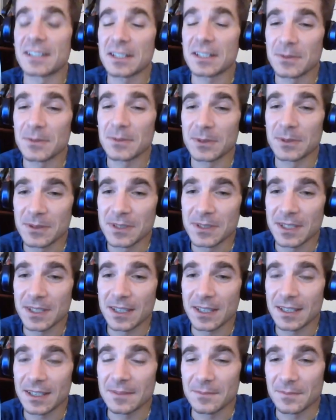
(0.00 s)
just wanted to
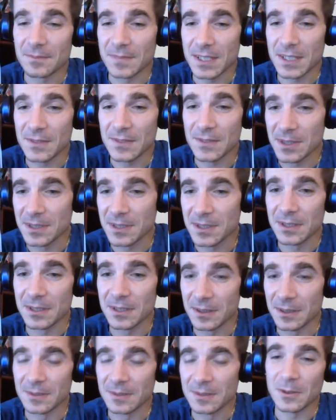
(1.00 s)
say this was
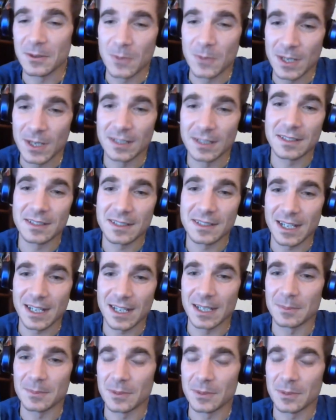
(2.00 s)
the one
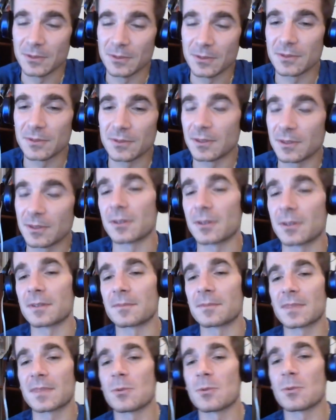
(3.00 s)
type of, or
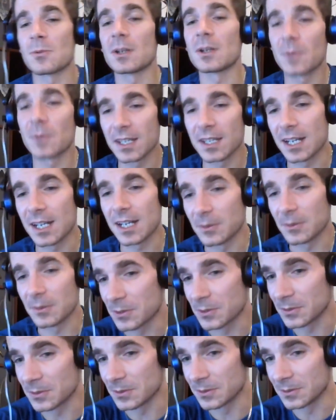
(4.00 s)
one way how
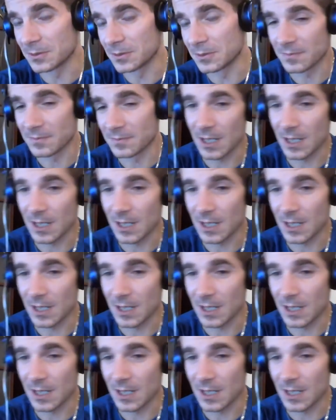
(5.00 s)
to